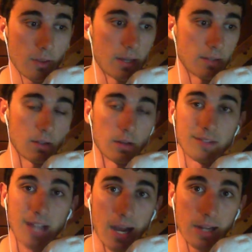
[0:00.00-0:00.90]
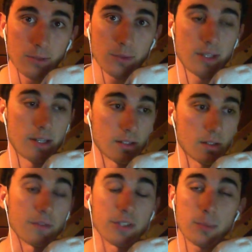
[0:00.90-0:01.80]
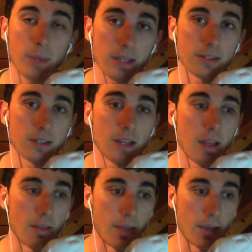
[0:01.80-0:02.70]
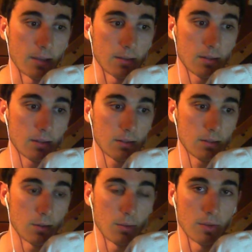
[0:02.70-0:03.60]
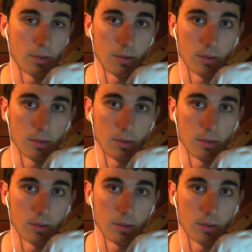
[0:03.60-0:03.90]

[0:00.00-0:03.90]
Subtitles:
that is a lot of tiles, that is a lot of space that, you know, the